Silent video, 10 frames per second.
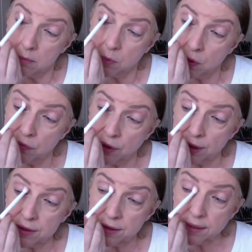Move
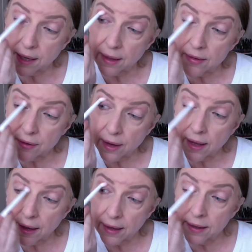on to the other
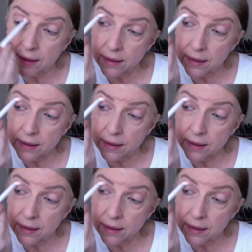eye.